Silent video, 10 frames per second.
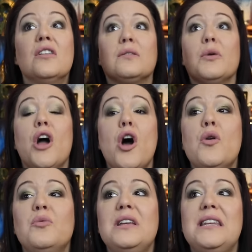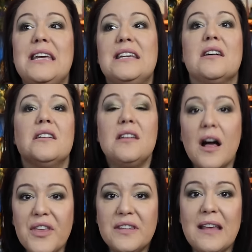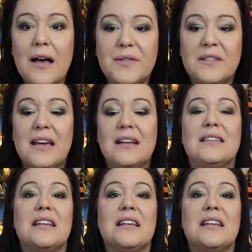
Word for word: So I only need another set of six